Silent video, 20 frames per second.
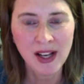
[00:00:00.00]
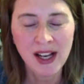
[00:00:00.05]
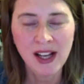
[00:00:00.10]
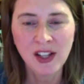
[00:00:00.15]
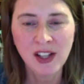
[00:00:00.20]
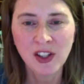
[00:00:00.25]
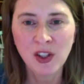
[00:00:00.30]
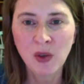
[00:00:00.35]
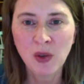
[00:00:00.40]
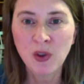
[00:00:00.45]

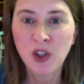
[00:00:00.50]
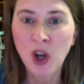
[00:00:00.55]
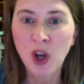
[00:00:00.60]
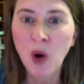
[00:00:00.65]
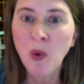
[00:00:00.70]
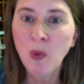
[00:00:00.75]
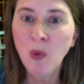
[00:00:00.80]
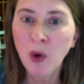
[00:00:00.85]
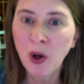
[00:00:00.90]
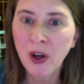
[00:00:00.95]
So
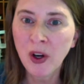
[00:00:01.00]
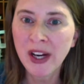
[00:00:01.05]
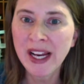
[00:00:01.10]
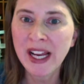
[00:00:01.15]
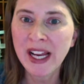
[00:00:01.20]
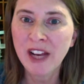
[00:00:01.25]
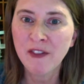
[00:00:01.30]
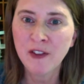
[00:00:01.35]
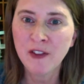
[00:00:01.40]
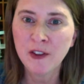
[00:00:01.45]
don't worry
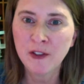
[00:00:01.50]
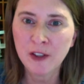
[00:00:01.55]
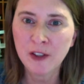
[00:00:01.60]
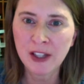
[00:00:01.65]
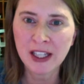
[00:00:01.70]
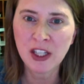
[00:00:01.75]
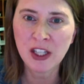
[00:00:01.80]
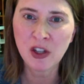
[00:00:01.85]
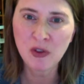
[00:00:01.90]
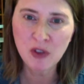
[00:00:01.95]
if you feel
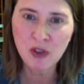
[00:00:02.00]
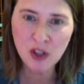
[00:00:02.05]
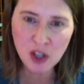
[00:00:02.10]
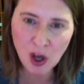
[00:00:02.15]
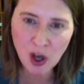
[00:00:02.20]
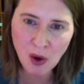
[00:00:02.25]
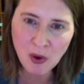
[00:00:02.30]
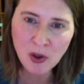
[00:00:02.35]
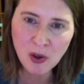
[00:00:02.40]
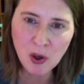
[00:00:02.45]
like you
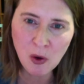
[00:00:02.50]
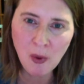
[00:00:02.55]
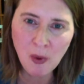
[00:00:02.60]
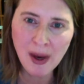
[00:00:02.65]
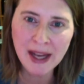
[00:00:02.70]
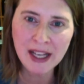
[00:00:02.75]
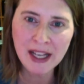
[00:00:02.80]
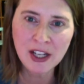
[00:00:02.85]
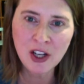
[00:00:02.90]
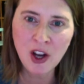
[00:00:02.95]
don't
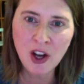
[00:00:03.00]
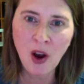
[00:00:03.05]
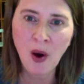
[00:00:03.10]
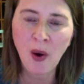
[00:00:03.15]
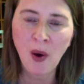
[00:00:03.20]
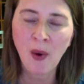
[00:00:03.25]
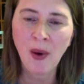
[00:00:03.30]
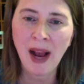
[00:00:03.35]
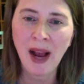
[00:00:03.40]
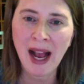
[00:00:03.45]
quite
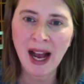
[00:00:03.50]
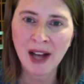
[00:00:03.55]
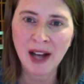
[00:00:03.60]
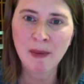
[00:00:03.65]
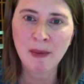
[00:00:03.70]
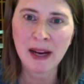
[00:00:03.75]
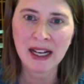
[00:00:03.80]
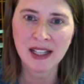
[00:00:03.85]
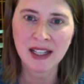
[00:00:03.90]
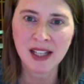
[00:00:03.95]
know how to
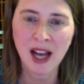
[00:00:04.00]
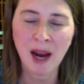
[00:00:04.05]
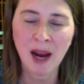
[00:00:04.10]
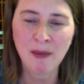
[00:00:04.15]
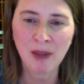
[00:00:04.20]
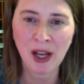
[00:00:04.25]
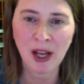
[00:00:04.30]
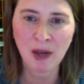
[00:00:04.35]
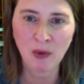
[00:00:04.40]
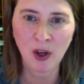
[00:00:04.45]
make a
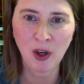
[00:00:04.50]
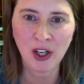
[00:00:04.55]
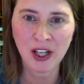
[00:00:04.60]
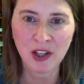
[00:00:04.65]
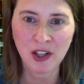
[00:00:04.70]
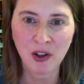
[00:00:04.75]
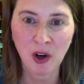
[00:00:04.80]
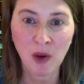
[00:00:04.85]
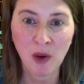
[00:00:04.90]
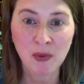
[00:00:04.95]
timeline work
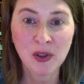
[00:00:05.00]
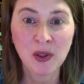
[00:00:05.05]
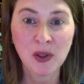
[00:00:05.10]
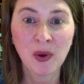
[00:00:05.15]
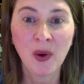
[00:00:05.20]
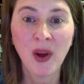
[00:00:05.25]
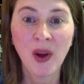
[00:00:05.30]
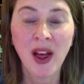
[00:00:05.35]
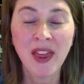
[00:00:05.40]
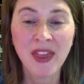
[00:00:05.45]
in your
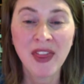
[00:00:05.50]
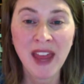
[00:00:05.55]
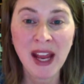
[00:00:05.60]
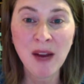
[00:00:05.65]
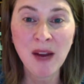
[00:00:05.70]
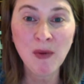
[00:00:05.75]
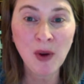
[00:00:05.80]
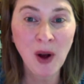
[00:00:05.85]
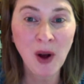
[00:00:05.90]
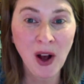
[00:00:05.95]
homeschool. They
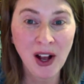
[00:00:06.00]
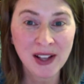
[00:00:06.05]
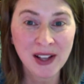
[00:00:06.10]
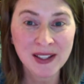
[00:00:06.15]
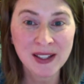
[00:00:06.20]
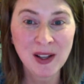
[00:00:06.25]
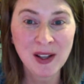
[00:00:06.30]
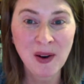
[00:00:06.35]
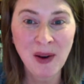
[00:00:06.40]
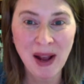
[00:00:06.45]
will
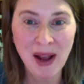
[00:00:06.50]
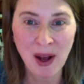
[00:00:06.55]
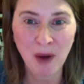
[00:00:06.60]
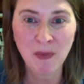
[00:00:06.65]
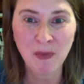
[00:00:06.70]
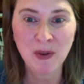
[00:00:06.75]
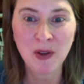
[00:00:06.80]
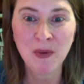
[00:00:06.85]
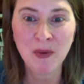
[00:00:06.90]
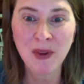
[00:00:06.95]
also
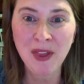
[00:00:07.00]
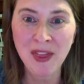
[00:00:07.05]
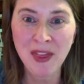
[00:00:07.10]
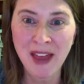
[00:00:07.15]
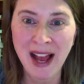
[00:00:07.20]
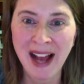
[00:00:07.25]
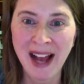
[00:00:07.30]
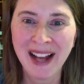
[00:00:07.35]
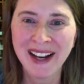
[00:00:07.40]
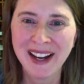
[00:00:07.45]
help you with
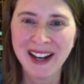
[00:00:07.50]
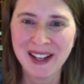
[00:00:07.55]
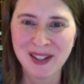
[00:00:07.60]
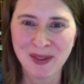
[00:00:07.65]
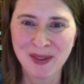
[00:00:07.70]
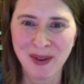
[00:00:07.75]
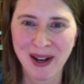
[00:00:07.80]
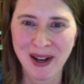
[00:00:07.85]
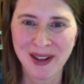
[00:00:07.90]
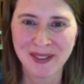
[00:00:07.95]
that as
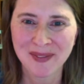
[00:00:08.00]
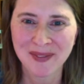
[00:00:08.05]
well.